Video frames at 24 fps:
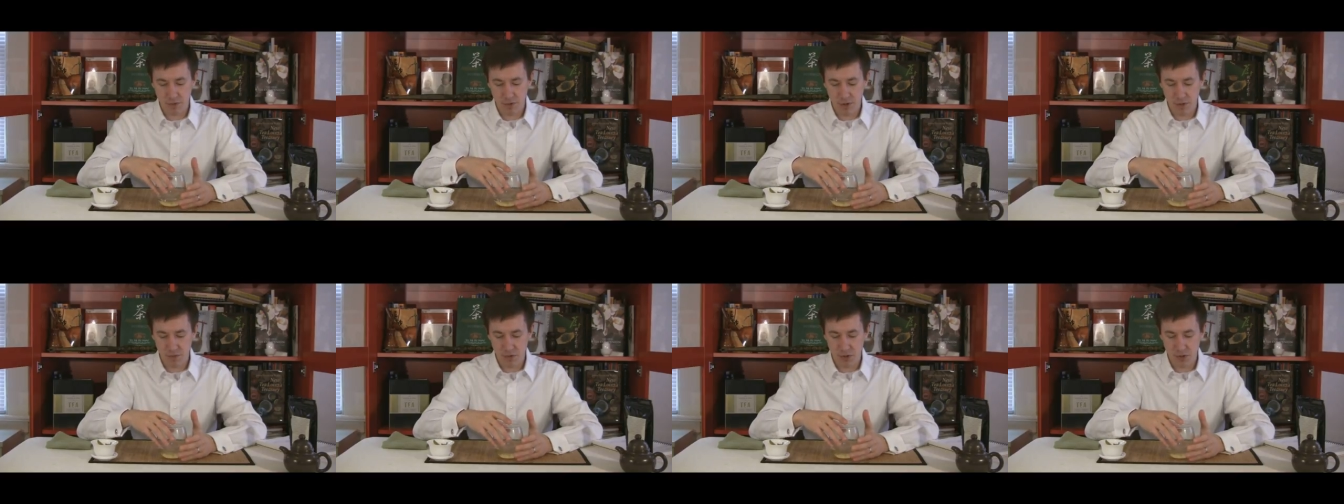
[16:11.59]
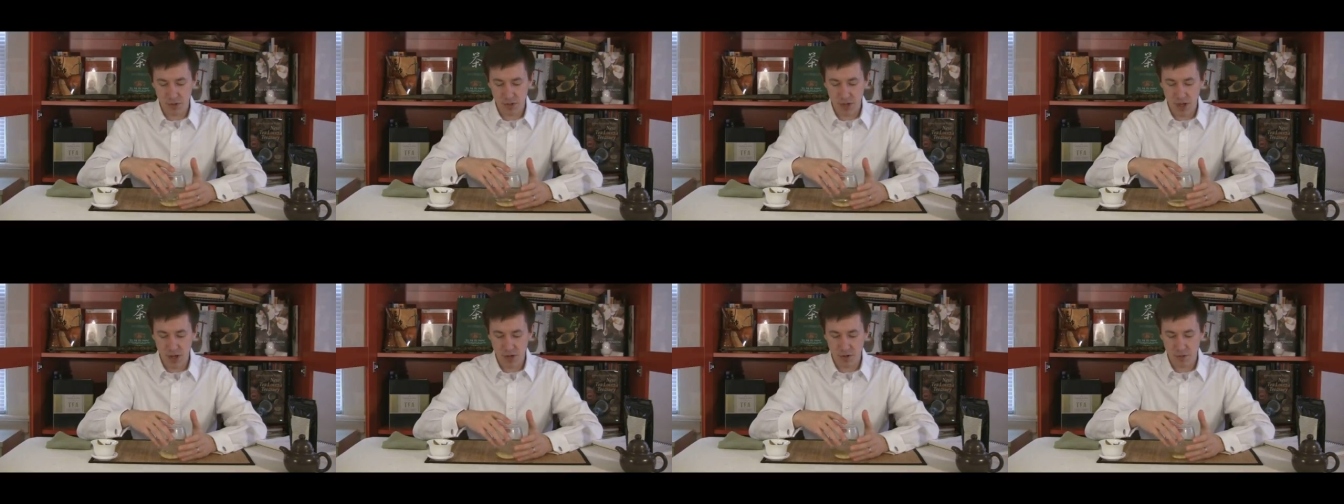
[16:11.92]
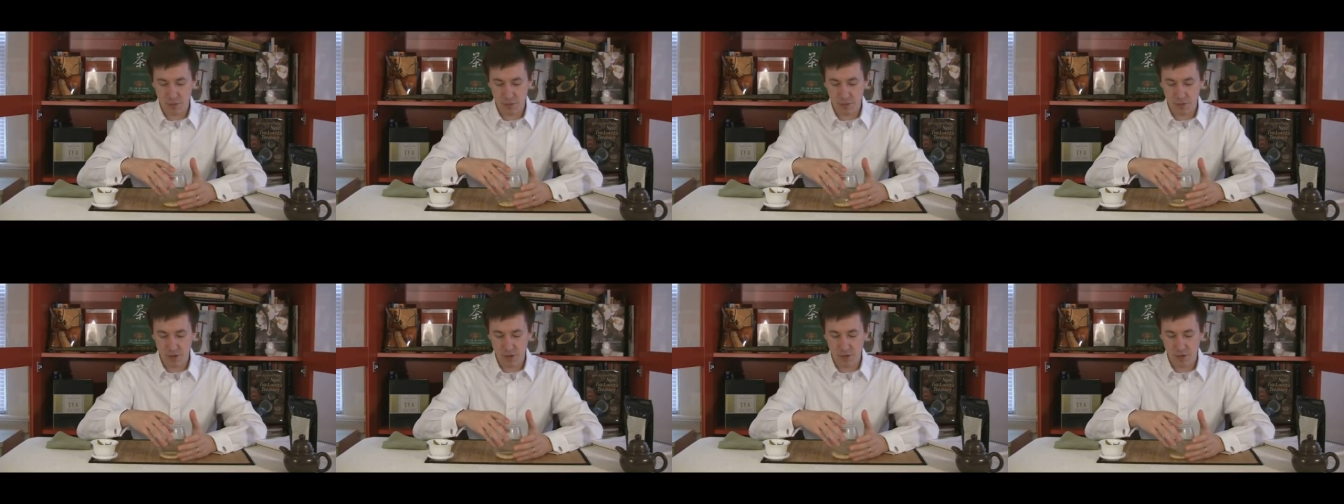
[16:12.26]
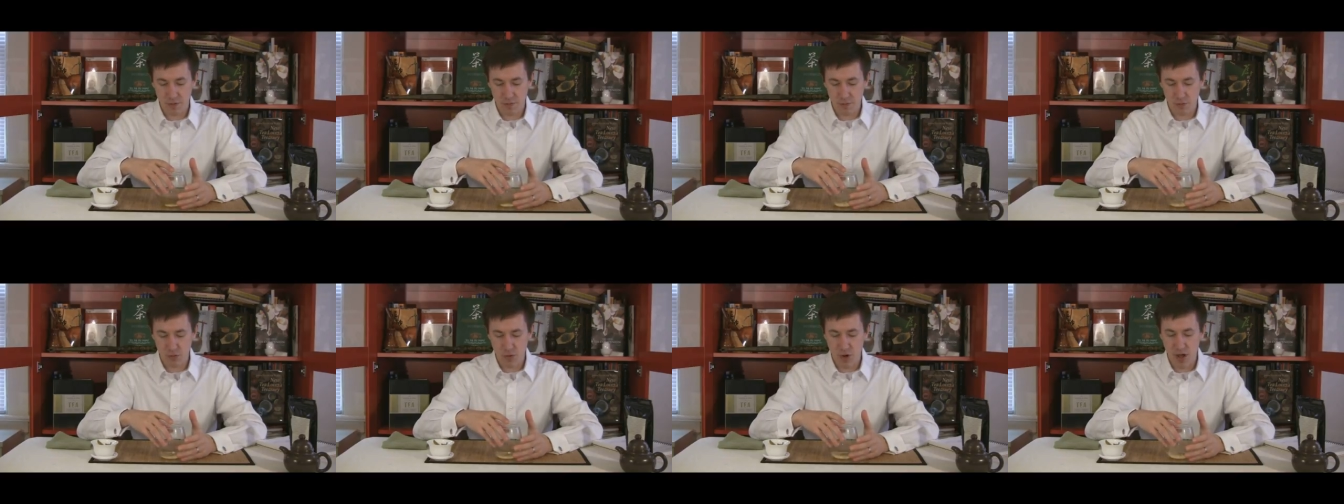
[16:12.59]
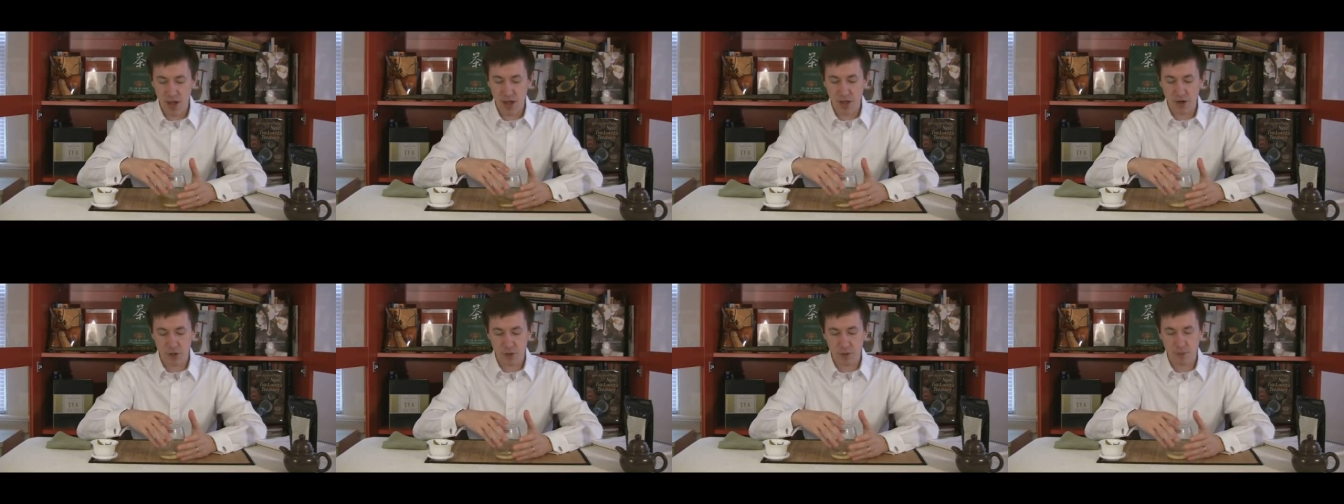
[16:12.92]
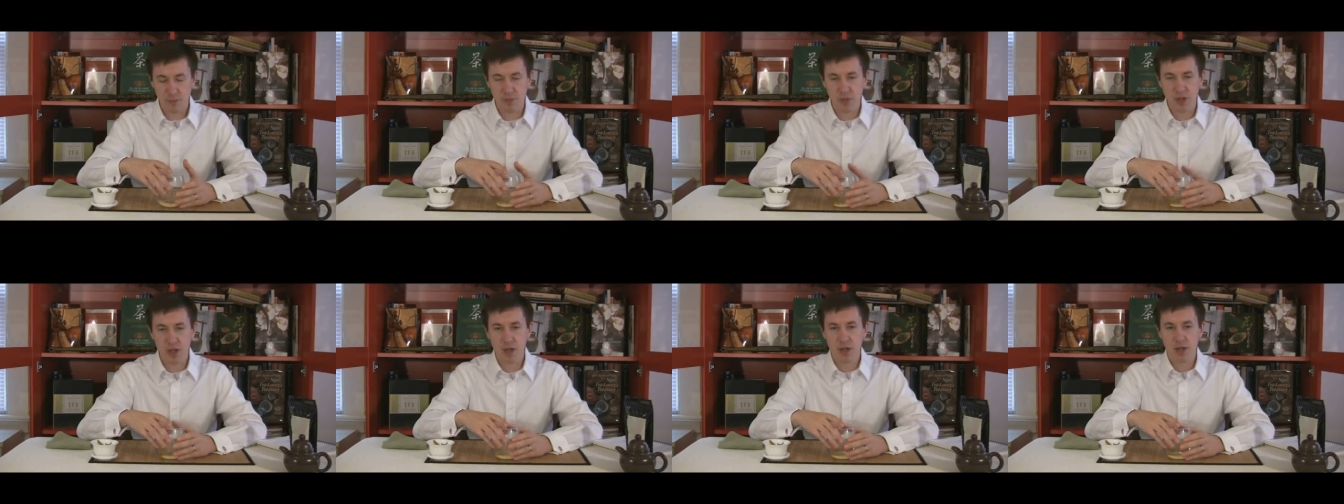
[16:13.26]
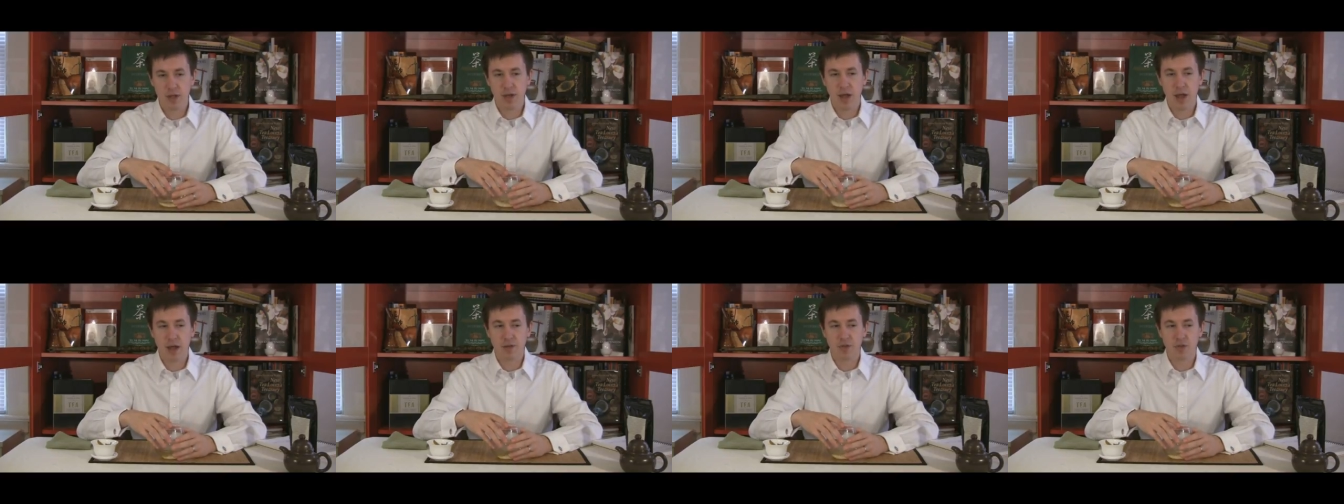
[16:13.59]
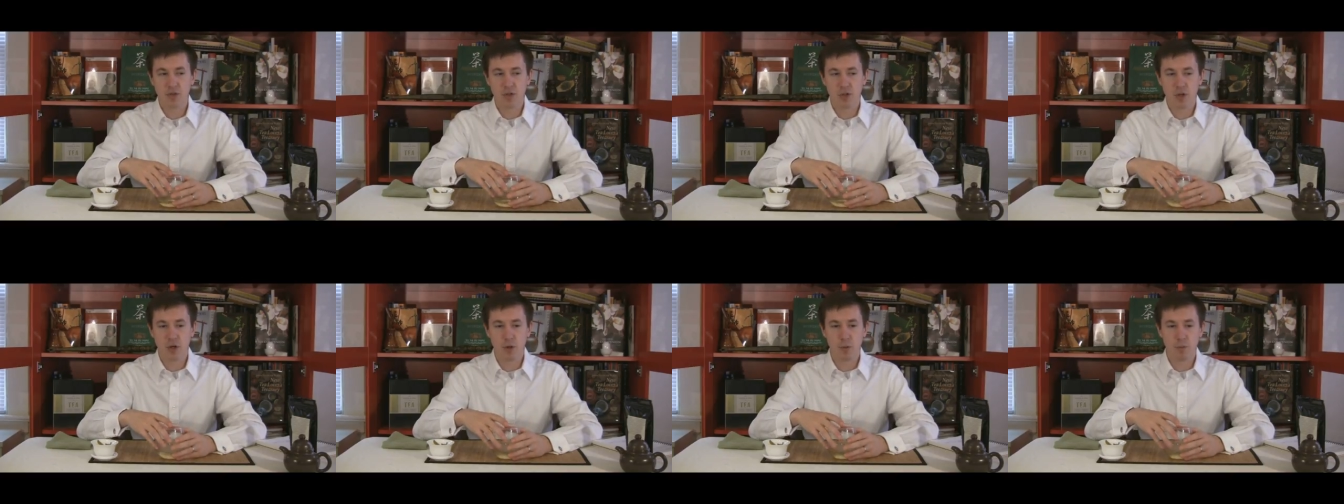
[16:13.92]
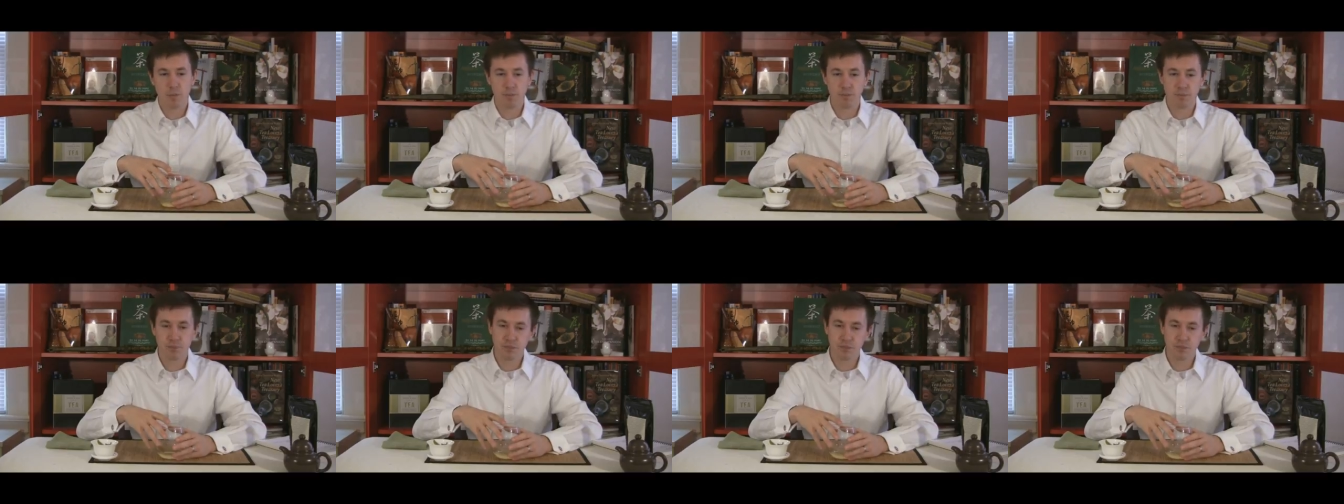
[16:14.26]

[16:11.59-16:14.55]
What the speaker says: varietal, and so